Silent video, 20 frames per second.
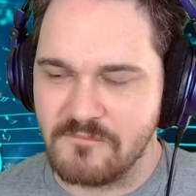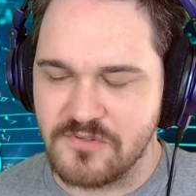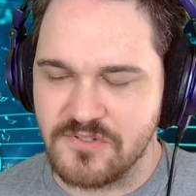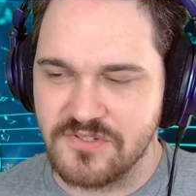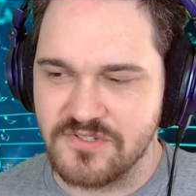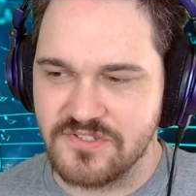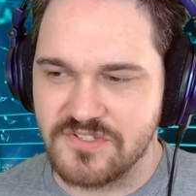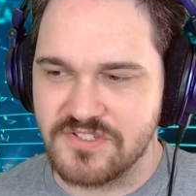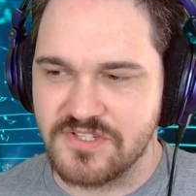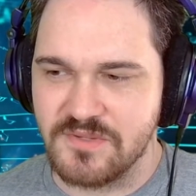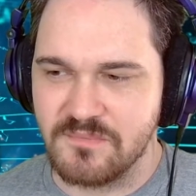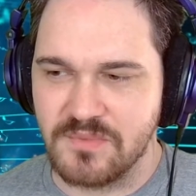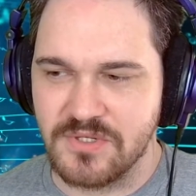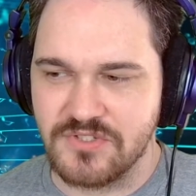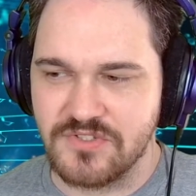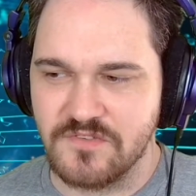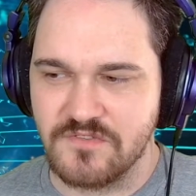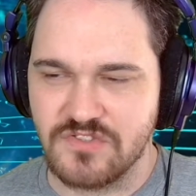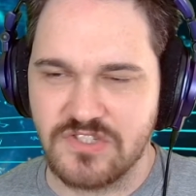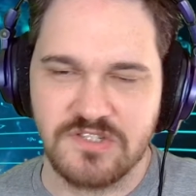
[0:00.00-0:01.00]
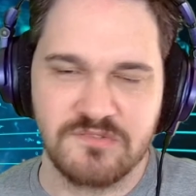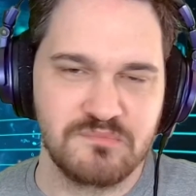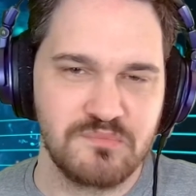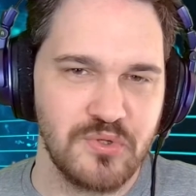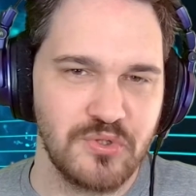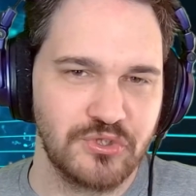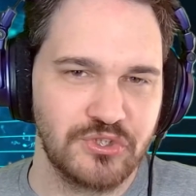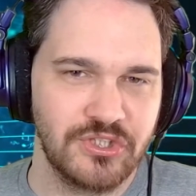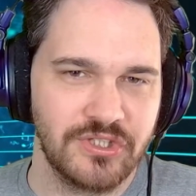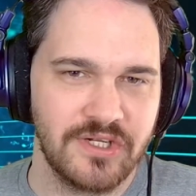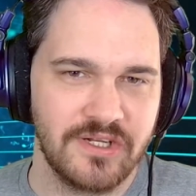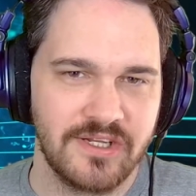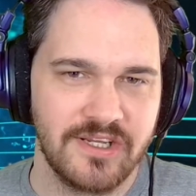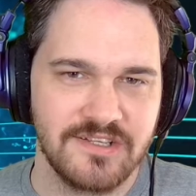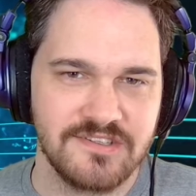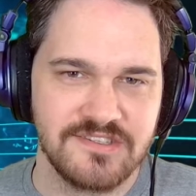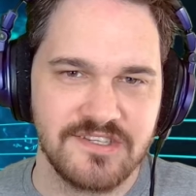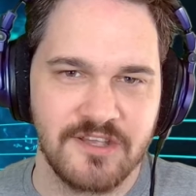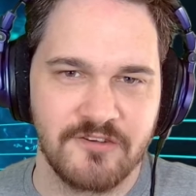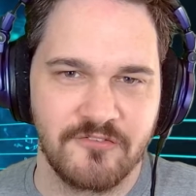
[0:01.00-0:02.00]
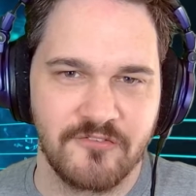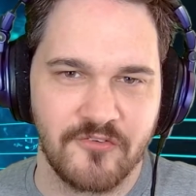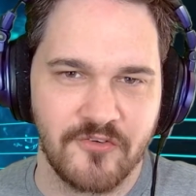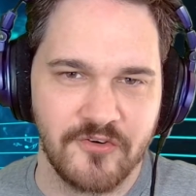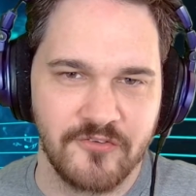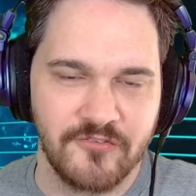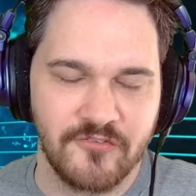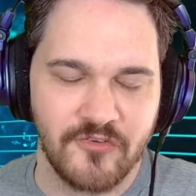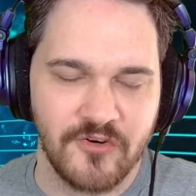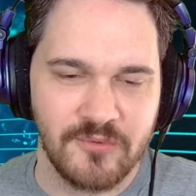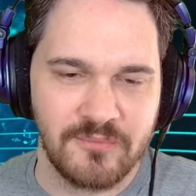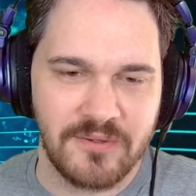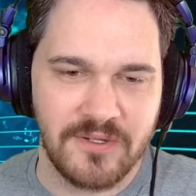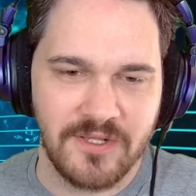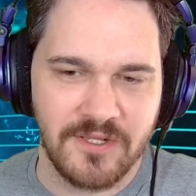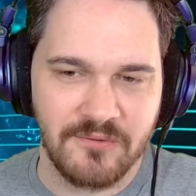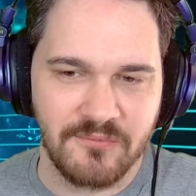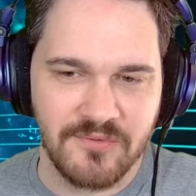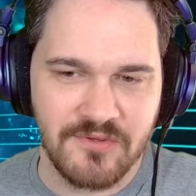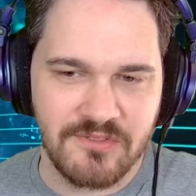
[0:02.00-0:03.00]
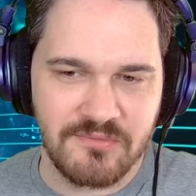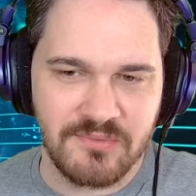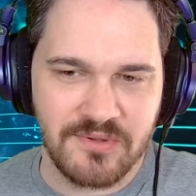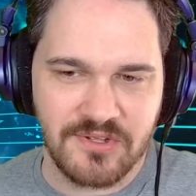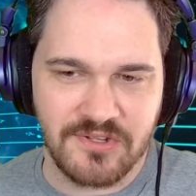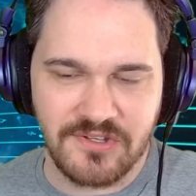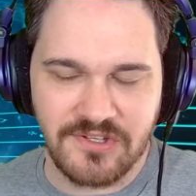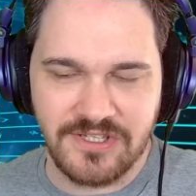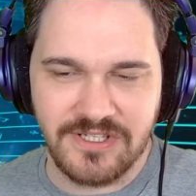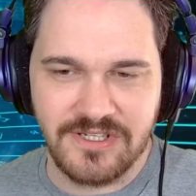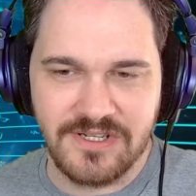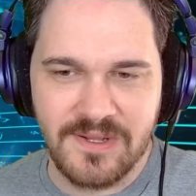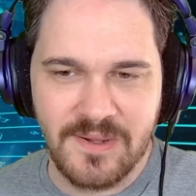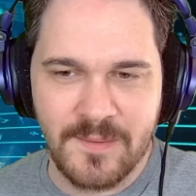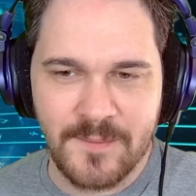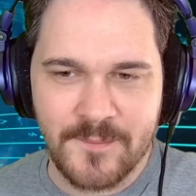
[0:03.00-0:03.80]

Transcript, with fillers: so there's just a bunch of stuff pushing against that 4-4 polyrhythmically.